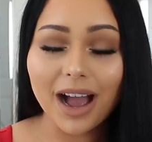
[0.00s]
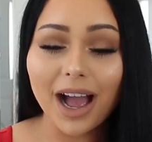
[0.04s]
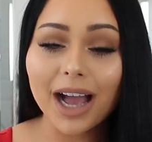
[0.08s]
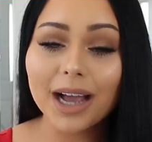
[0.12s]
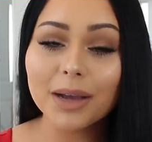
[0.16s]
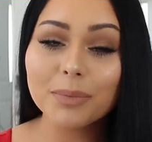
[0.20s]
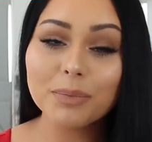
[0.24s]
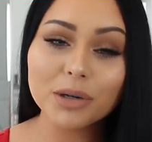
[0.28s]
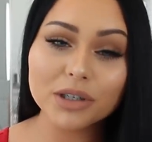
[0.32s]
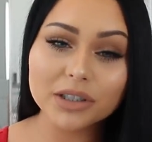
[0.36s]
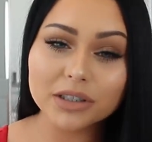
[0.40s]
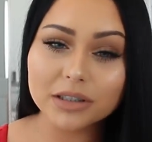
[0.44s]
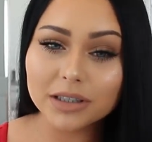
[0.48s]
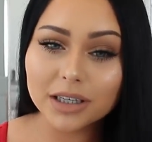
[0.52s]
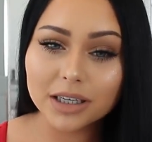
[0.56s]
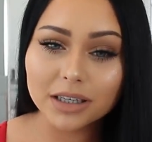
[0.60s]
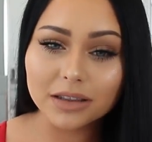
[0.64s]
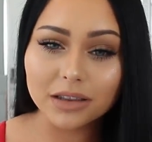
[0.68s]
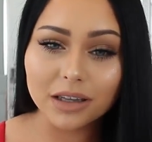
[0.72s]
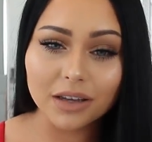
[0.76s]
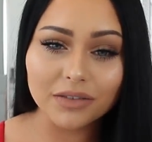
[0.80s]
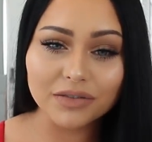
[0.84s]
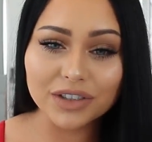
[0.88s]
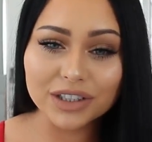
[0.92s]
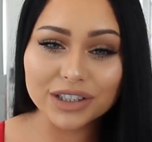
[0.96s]
I personally
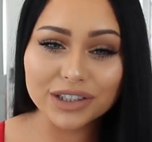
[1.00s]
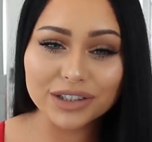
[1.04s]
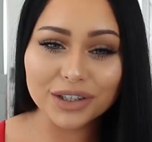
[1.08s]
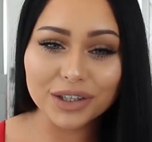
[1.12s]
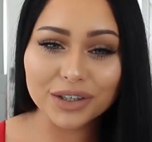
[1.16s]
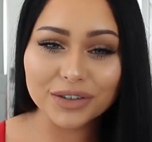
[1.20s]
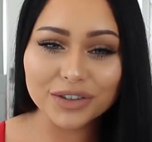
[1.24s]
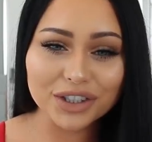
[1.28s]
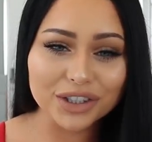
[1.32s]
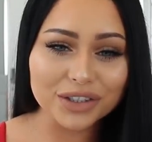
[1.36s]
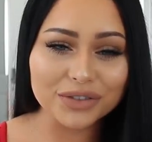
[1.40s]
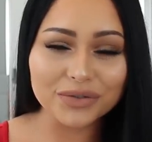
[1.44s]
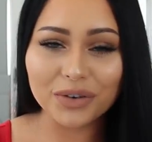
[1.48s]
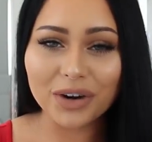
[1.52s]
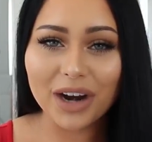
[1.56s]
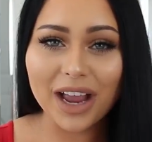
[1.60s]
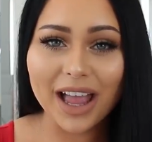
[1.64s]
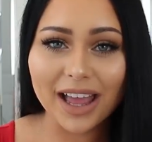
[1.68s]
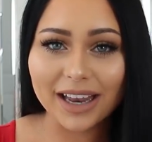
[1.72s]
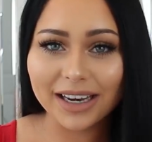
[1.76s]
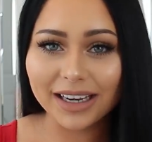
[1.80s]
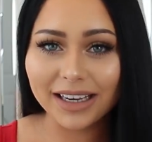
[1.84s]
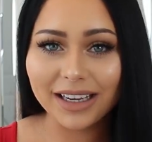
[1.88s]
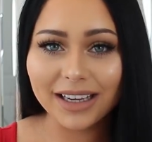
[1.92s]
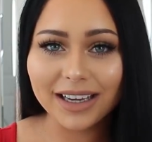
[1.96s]
love look just for
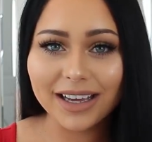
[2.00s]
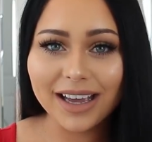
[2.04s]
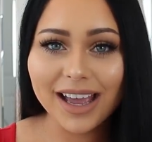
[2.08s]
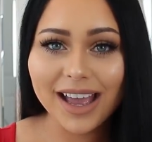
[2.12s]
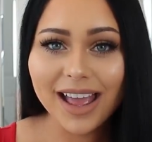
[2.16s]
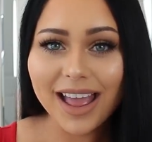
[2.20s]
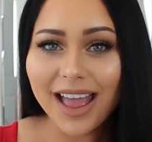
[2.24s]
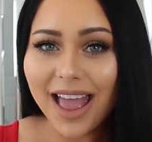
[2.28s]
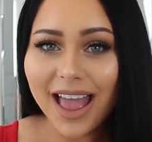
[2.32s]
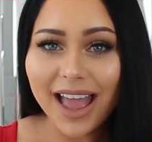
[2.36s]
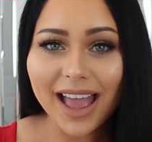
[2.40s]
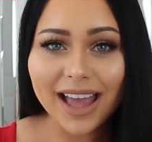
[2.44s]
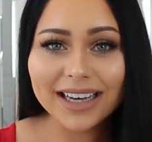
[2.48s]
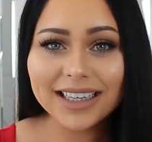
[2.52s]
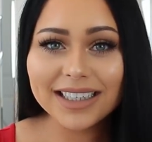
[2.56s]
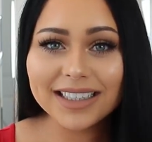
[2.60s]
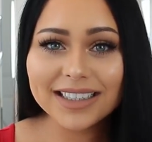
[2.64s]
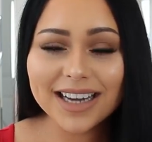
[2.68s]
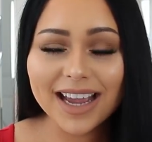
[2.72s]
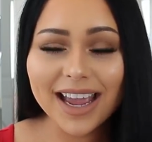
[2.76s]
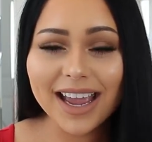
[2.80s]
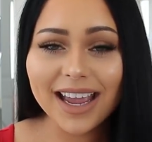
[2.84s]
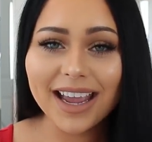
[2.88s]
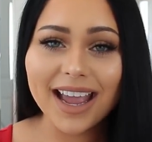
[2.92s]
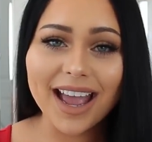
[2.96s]
any any
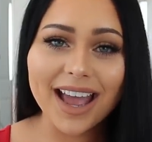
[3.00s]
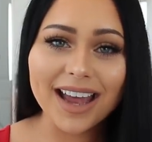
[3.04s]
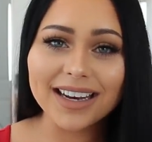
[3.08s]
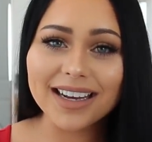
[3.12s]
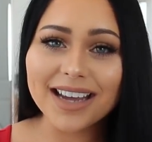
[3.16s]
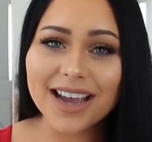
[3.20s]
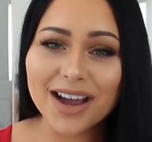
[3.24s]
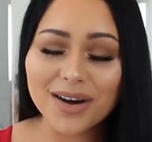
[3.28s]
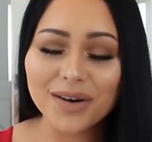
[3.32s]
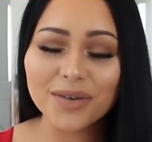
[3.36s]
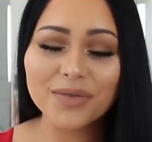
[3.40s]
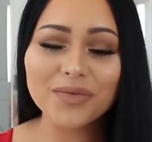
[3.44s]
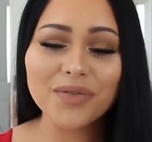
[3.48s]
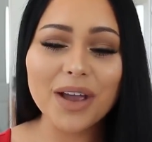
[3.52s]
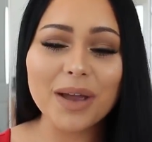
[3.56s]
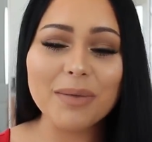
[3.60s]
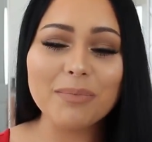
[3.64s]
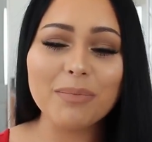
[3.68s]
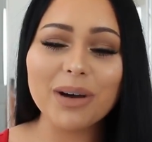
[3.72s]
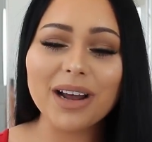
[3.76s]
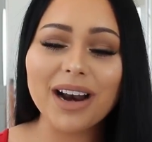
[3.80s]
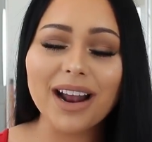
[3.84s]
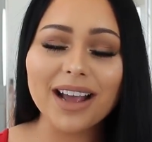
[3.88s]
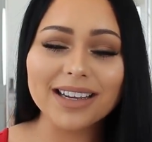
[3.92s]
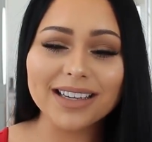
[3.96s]
day, any
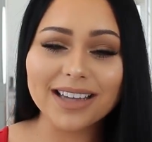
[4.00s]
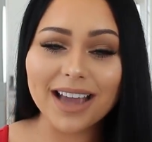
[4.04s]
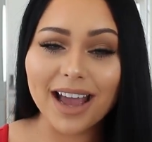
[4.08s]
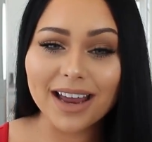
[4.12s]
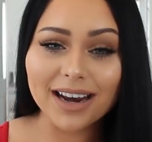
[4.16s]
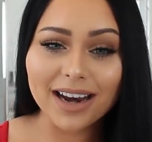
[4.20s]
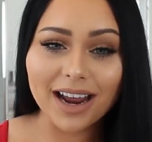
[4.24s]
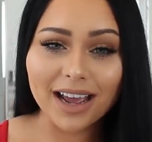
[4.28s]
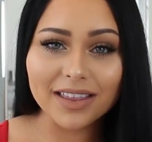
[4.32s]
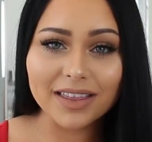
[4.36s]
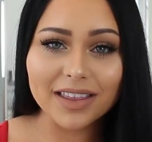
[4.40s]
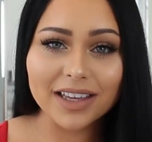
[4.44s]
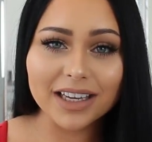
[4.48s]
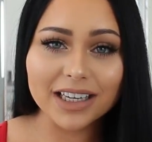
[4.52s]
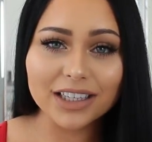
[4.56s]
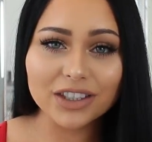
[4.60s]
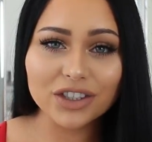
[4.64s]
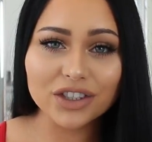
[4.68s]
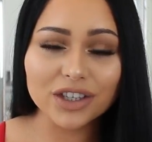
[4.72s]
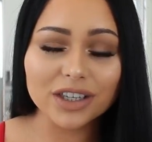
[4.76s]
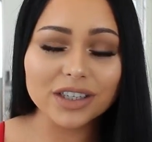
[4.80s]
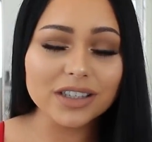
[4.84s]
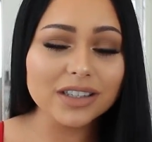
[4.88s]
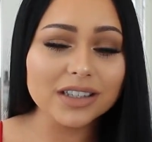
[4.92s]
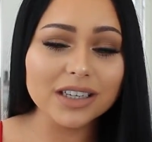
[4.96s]
outfit, but again, I think
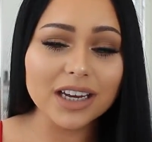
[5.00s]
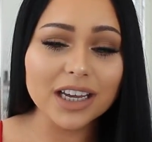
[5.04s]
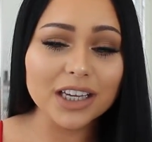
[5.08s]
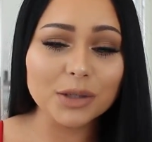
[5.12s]
it just,